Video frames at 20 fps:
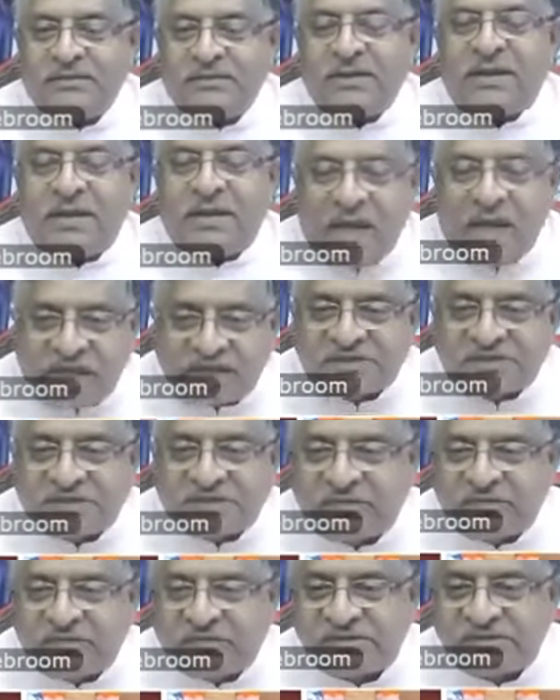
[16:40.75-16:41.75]
The
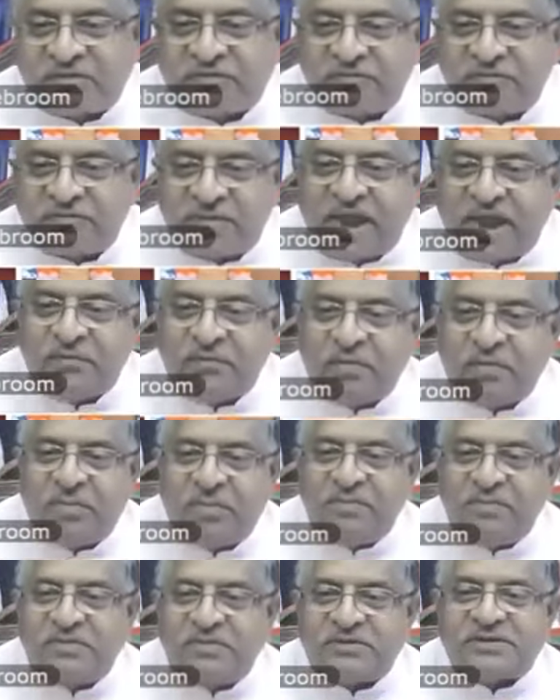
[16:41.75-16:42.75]
last request of mine would
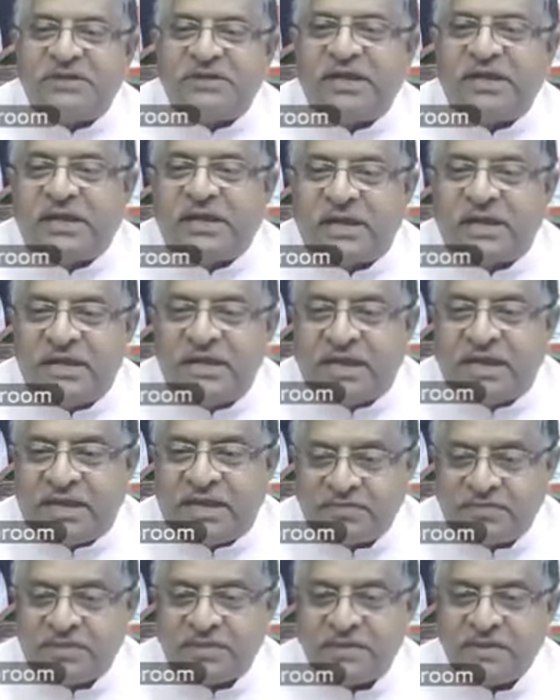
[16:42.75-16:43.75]
be, Mr.
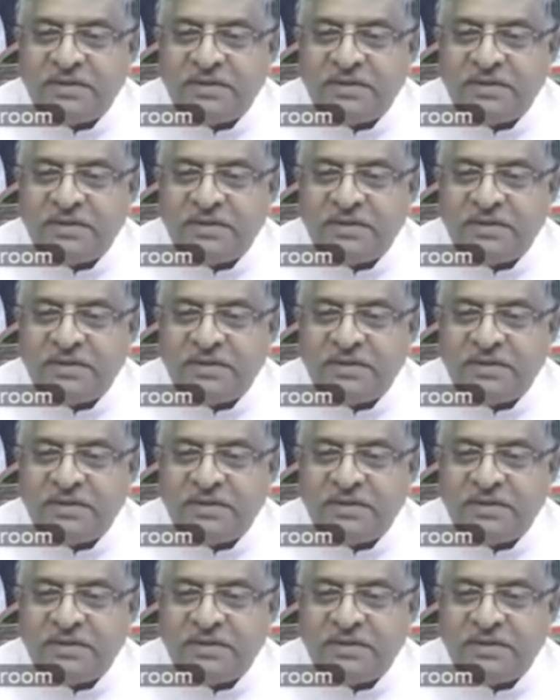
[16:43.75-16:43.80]
Nilekani,